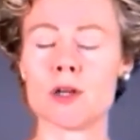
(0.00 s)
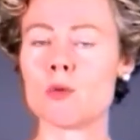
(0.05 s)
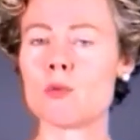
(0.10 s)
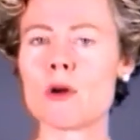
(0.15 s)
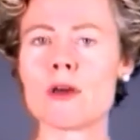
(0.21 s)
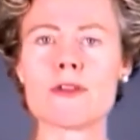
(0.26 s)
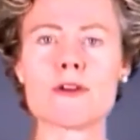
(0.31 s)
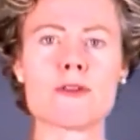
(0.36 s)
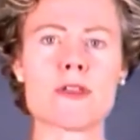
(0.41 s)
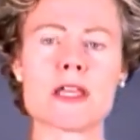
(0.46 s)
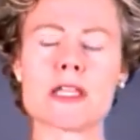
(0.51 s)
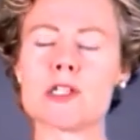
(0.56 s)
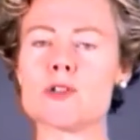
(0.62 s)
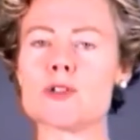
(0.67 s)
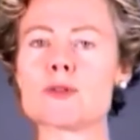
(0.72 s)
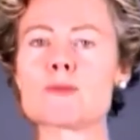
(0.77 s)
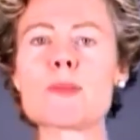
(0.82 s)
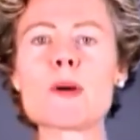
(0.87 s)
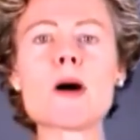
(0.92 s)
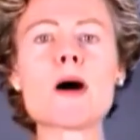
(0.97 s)
Whether they
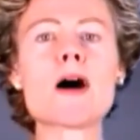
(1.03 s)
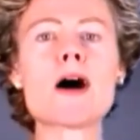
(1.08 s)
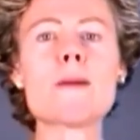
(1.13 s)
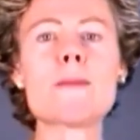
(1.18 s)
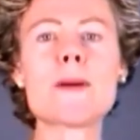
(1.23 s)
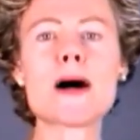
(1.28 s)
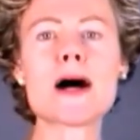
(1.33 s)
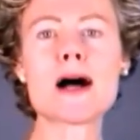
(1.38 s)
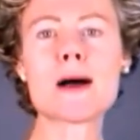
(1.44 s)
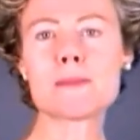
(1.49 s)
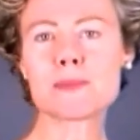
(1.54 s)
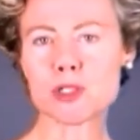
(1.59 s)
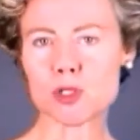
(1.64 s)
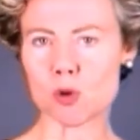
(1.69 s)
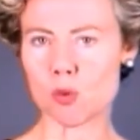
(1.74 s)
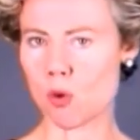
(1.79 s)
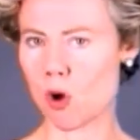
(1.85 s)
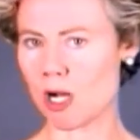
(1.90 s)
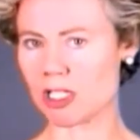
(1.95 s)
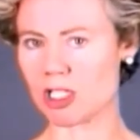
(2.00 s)
use pop-ups
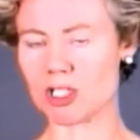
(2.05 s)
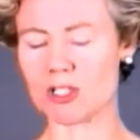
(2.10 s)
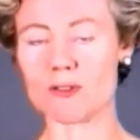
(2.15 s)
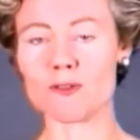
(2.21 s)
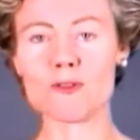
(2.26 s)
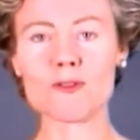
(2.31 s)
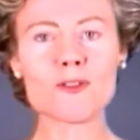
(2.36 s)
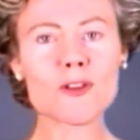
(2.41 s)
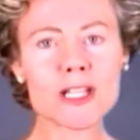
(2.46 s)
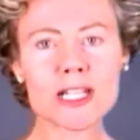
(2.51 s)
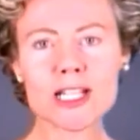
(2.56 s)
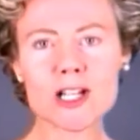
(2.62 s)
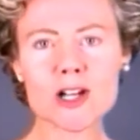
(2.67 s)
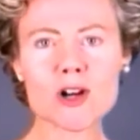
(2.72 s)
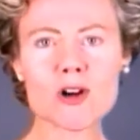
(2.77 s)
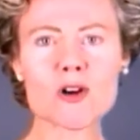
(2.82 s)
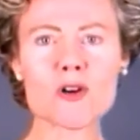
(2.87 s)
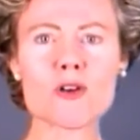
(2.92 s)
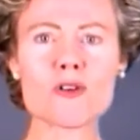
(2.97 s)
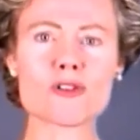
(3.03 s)
or watching
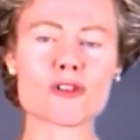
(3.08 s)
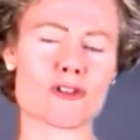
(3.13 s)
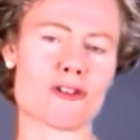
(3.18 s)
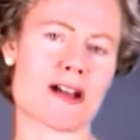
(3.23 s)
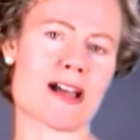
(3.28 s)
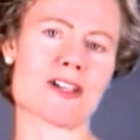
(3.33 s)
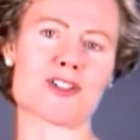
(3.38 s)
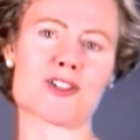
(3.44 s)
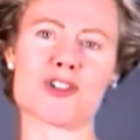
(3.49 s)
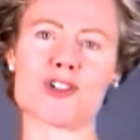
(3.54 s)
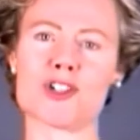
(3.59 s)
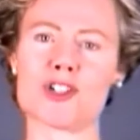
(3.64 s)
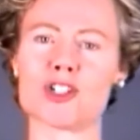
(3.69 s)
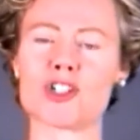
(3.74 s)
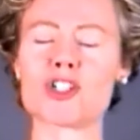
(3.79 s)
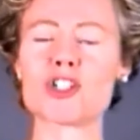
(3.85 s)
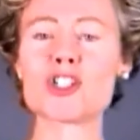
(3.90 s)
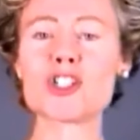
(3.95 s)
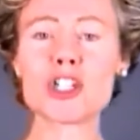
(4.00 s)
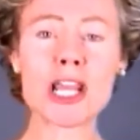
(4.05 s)
videos or asked you to
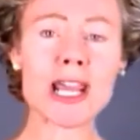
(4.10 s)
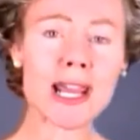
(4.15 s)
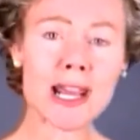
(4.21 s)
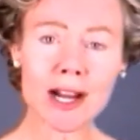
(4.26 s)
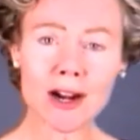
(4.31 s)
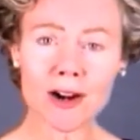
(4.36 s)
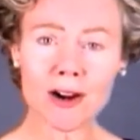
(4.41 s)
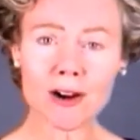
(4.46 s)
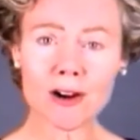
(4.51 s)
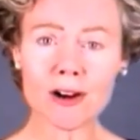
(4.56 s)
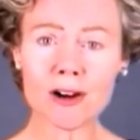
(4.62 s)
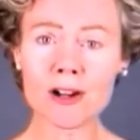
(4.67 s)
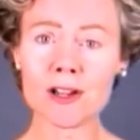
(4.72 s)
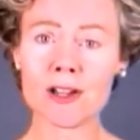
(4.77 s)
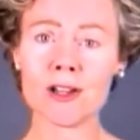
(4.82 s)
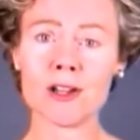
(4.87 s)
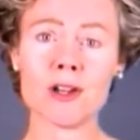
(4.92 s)
share